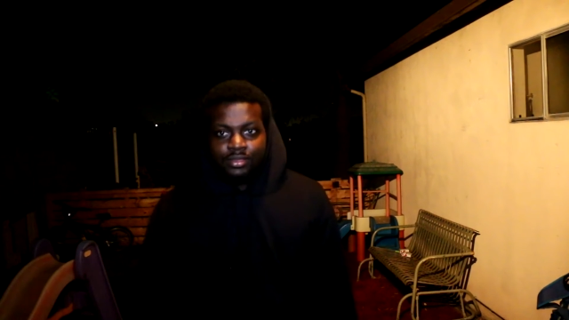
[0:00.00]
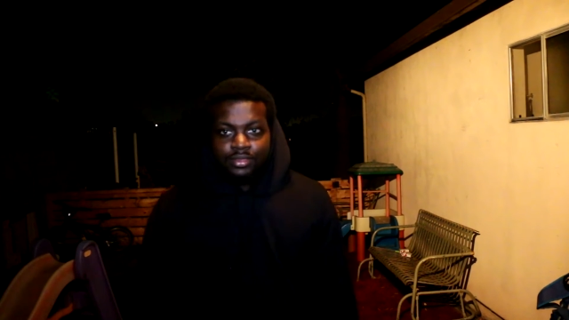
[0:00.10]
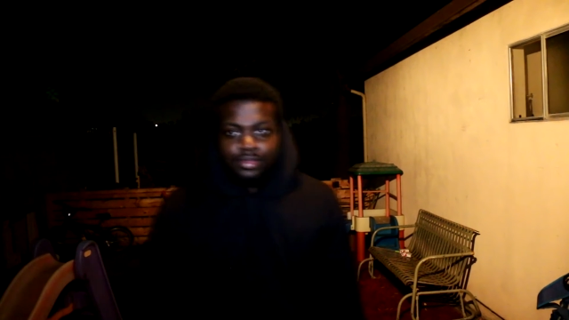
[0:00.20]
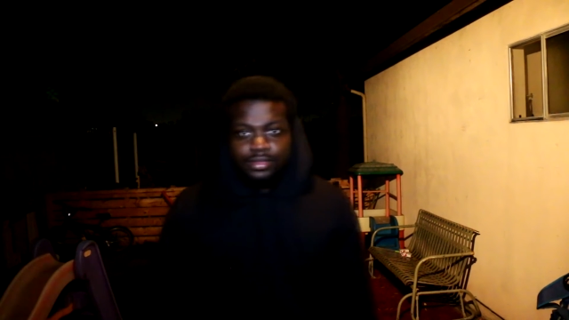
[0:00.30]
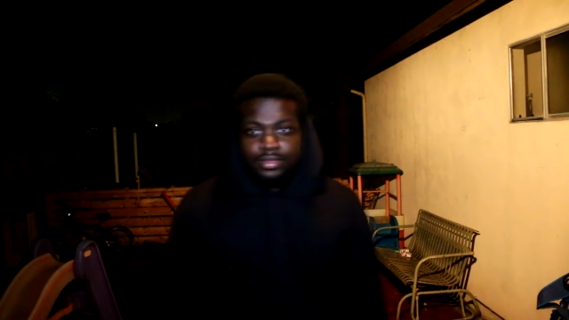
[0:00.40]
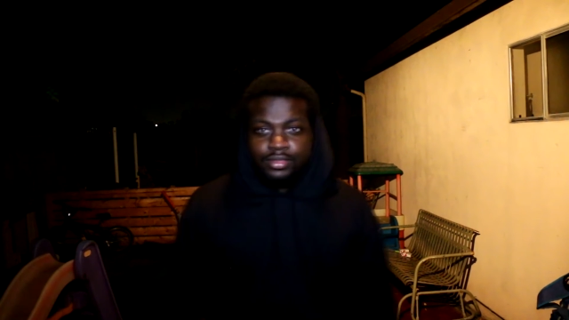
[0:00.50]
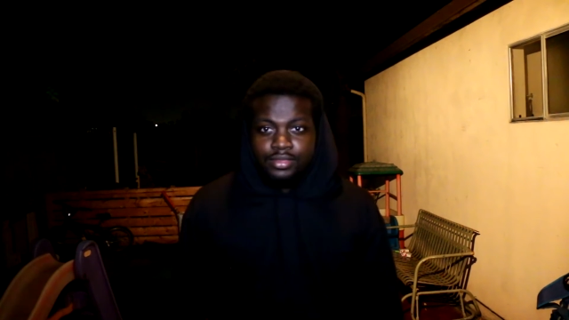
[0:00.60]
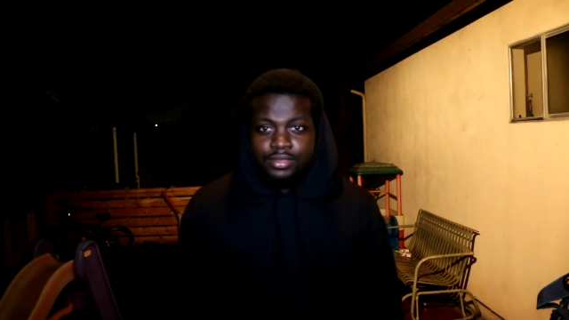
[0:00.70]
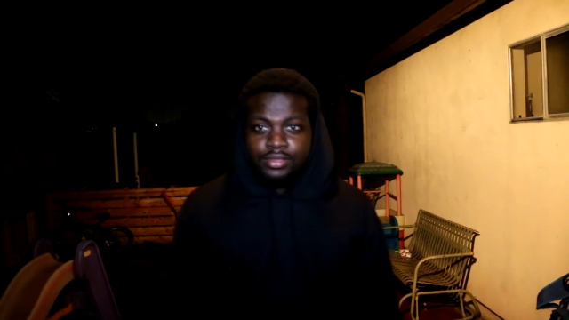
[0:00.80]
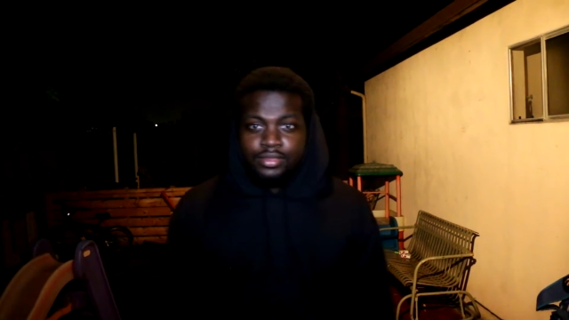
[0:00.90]

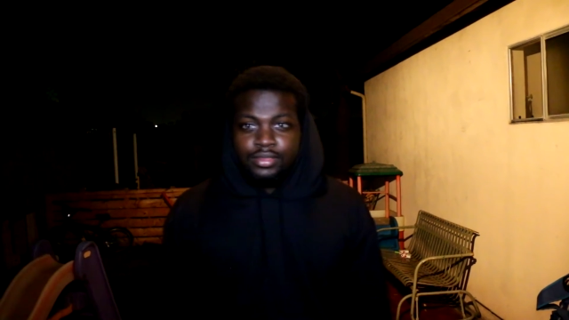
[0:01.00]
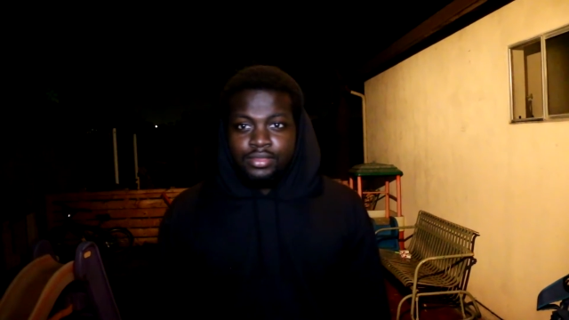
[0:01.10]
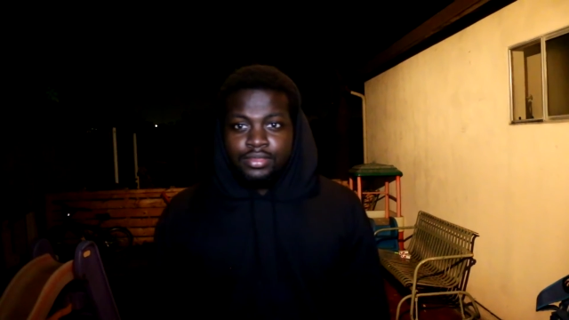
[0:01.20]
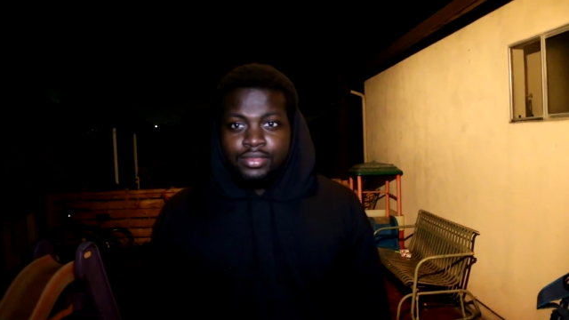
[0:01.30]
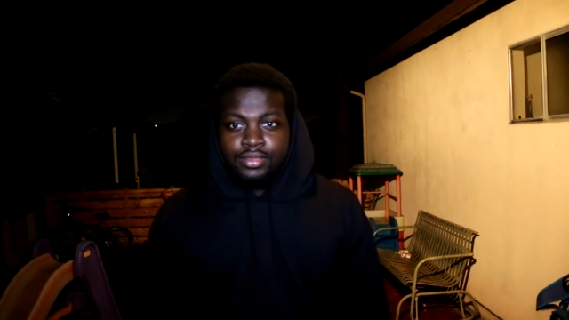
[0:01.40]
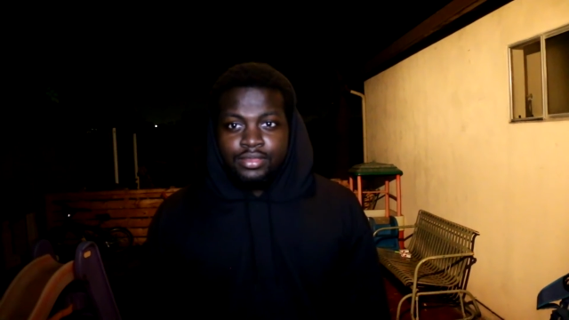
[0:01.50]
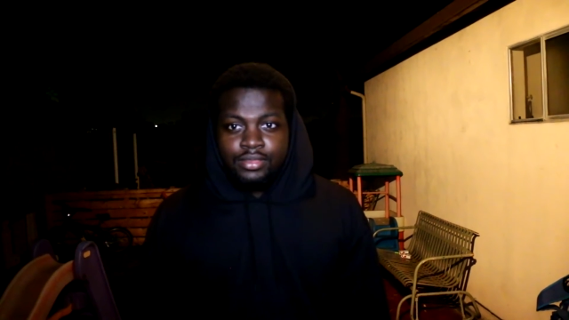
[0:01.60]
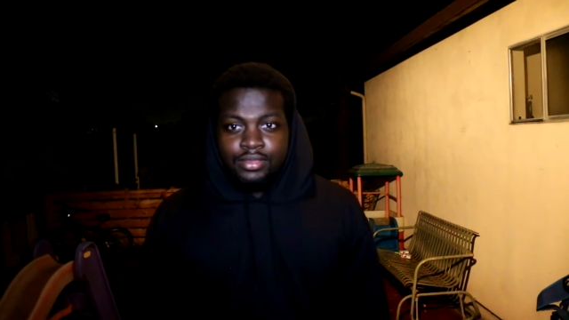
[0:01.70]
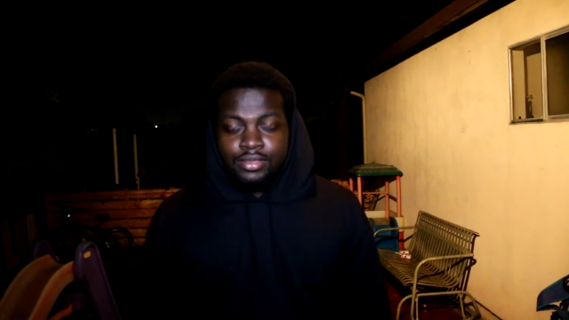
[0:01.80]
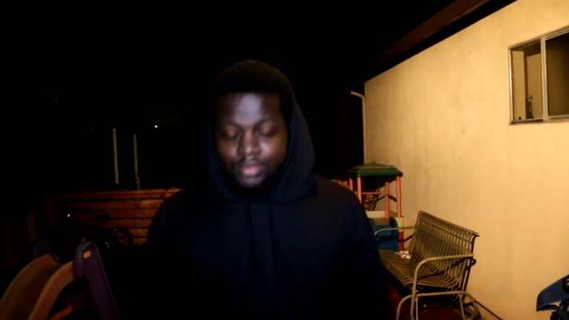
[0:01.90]

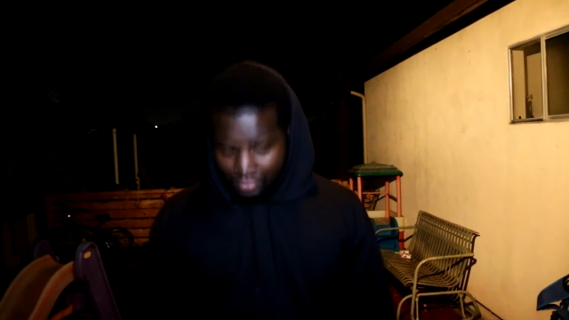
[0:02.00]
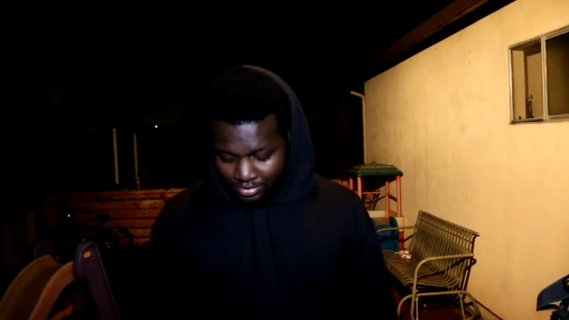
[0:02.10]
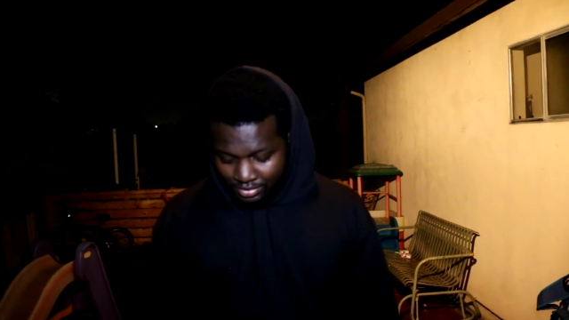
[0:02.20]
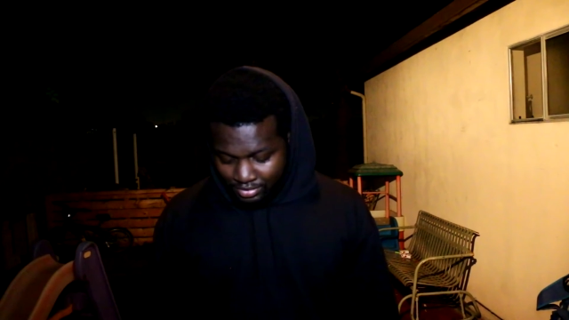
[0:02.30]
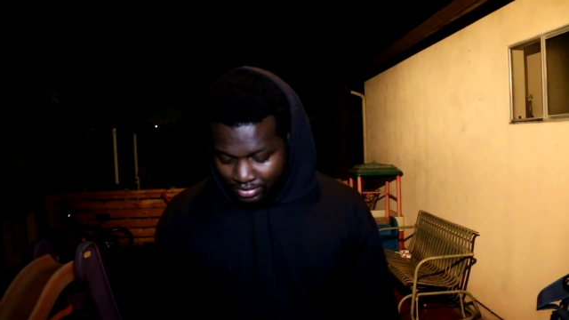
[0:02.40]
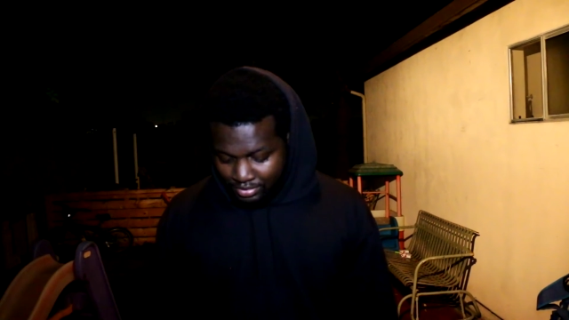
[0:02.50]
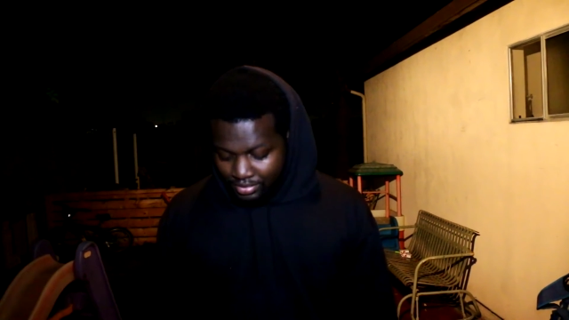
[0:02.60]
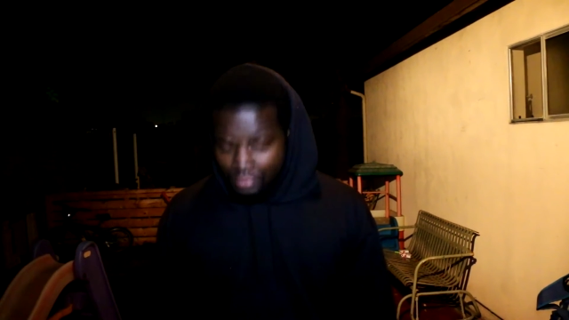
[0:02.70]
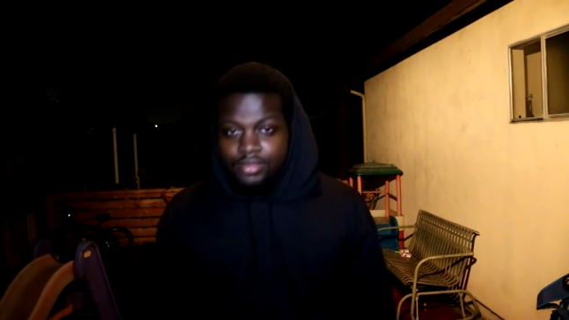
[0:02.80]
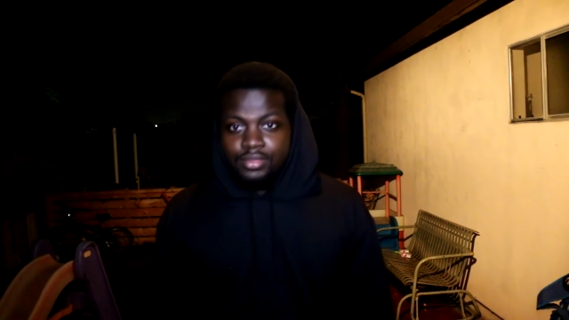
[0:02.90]
(silence)